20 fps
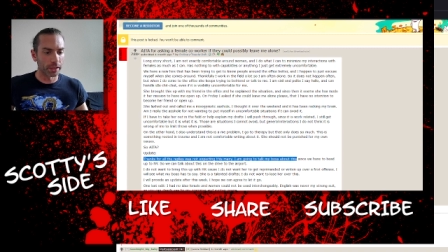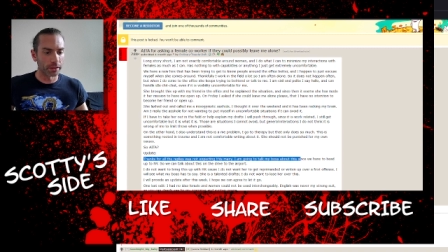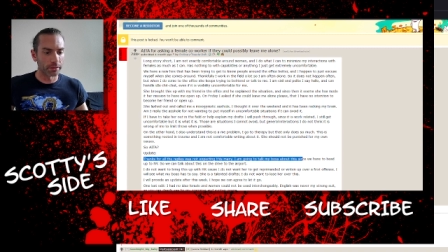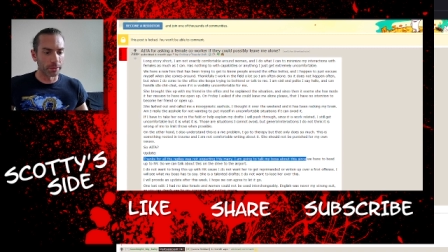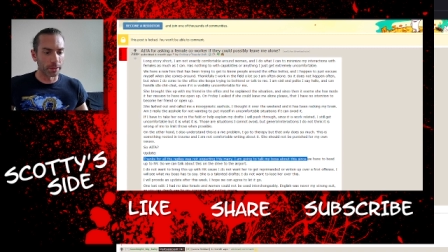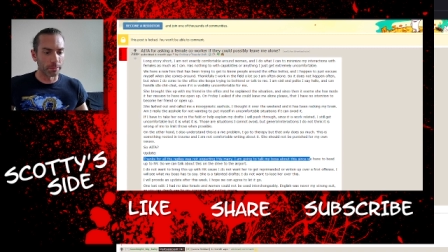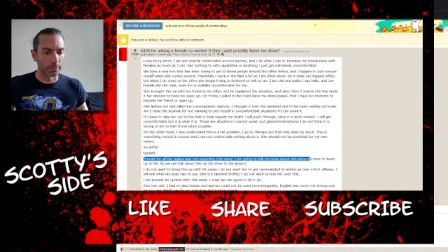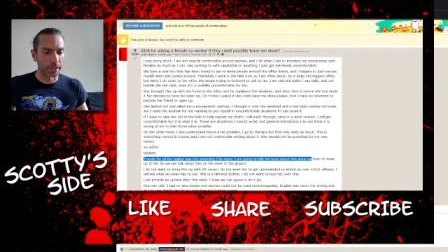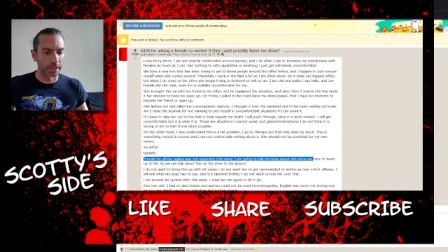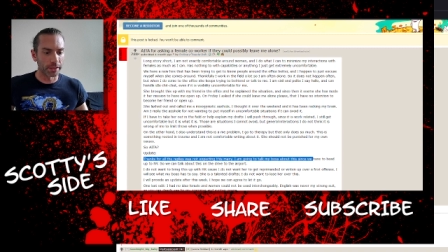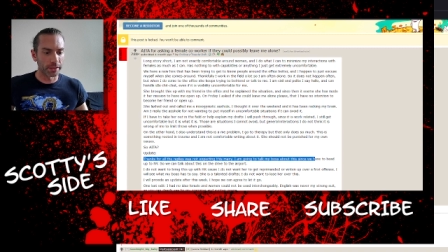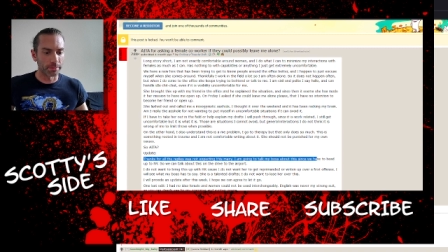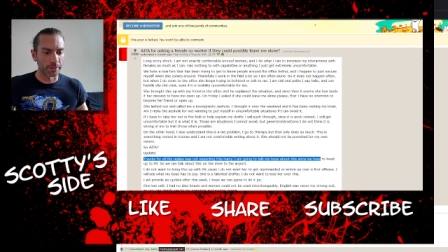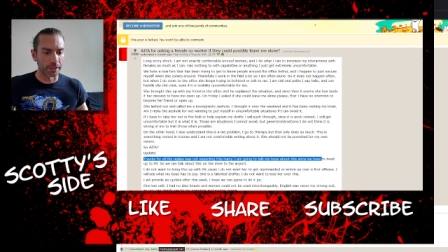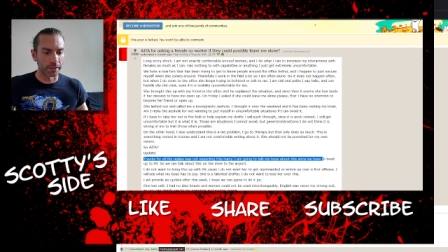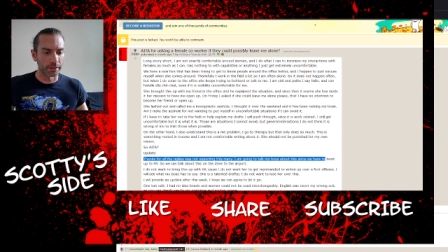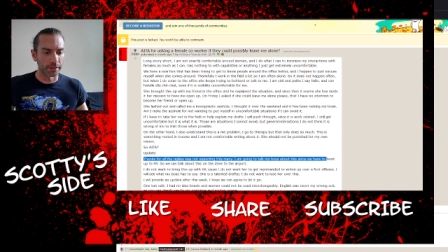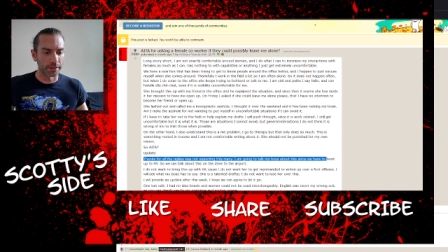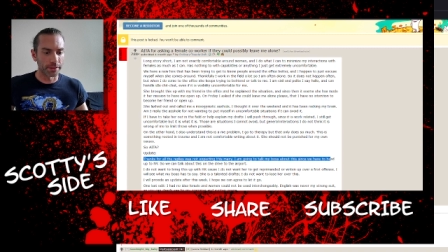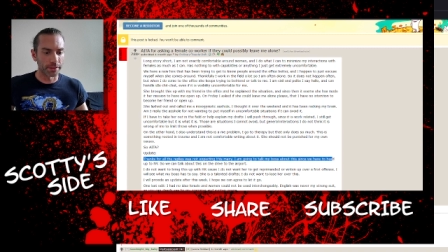my boss about
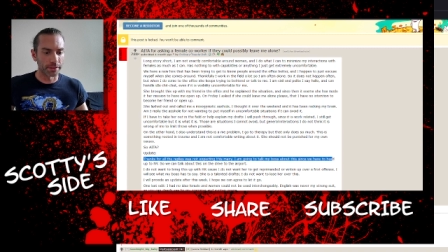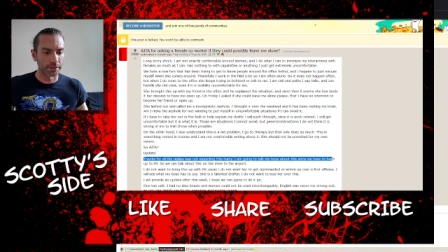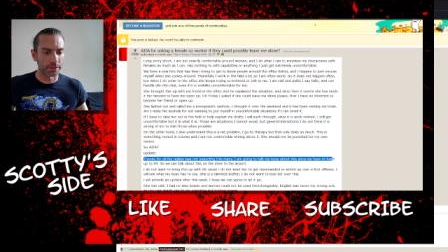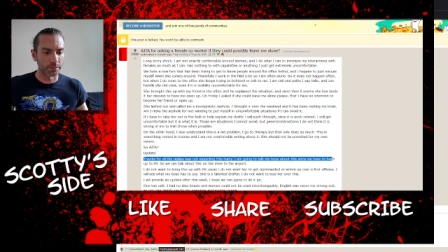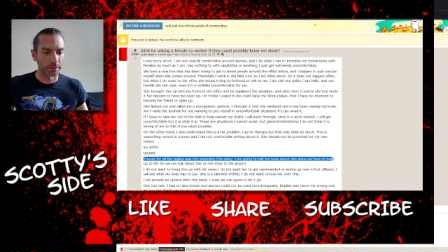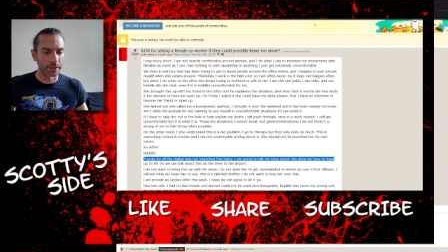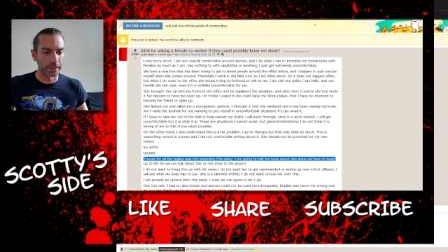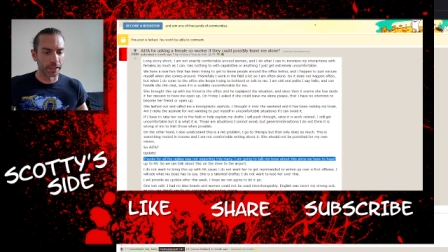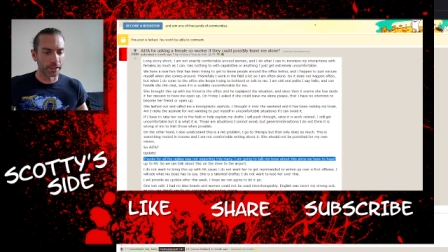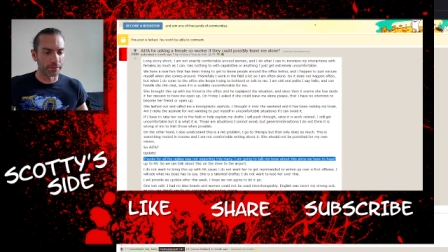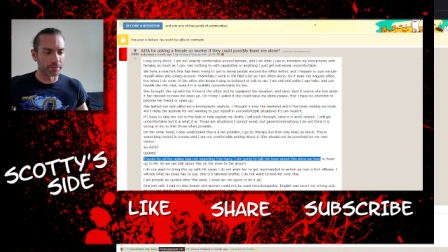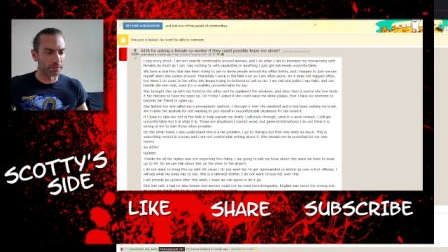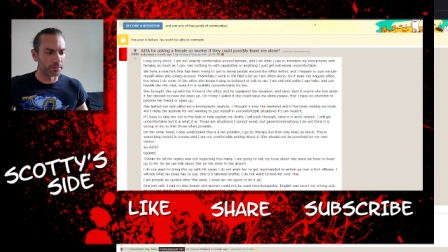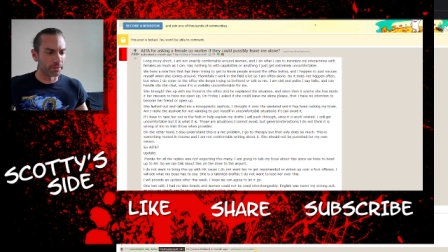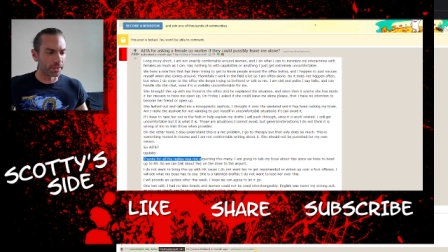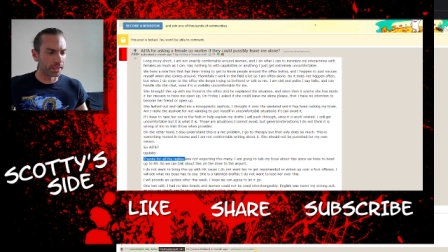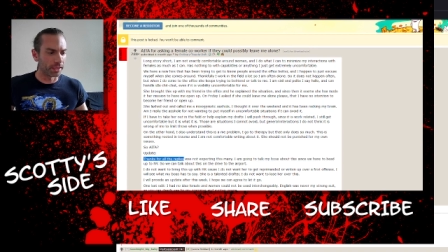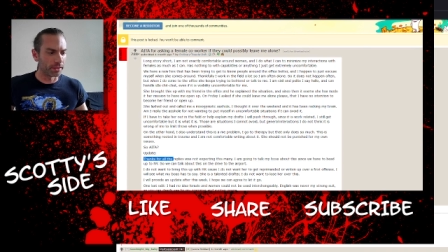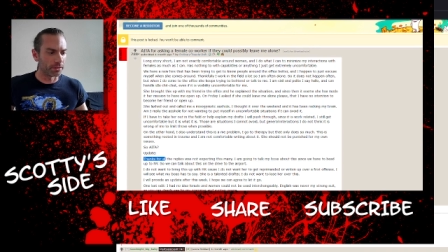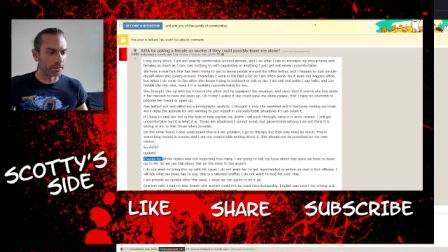this since we have to
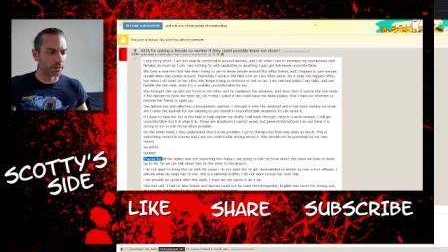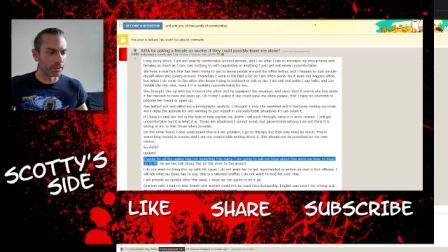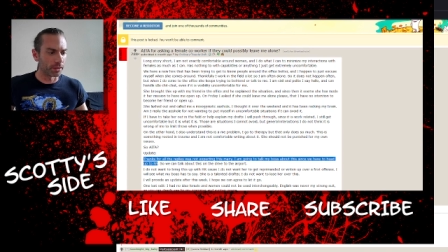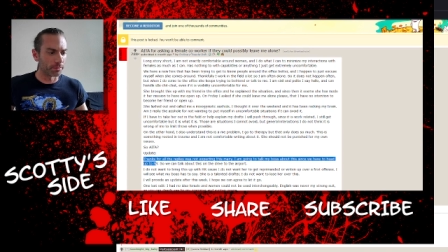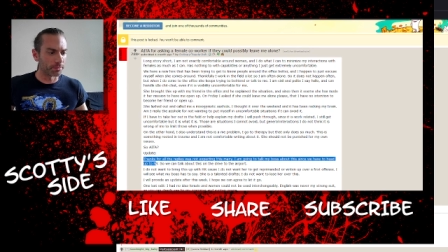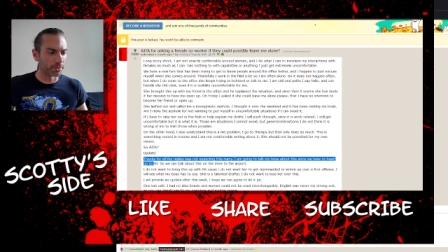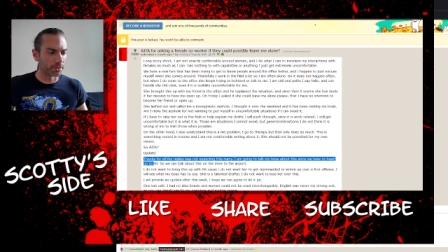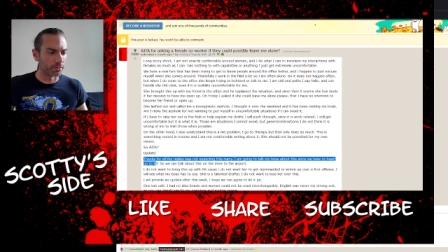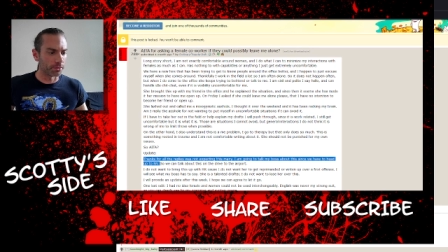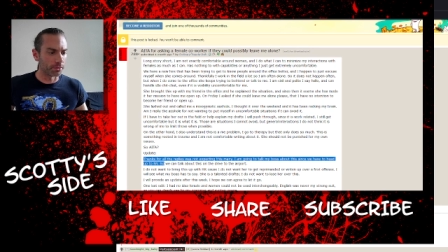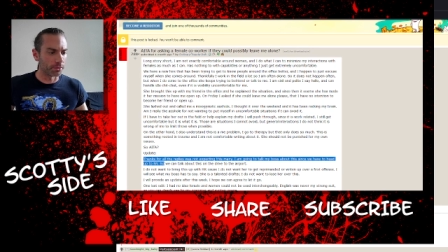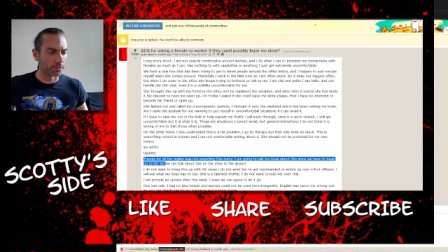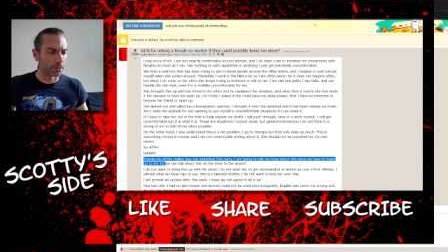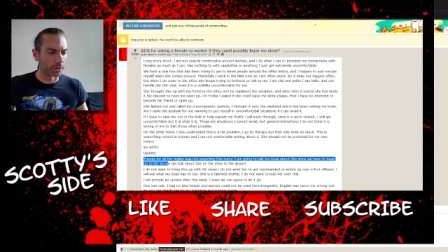head up to New York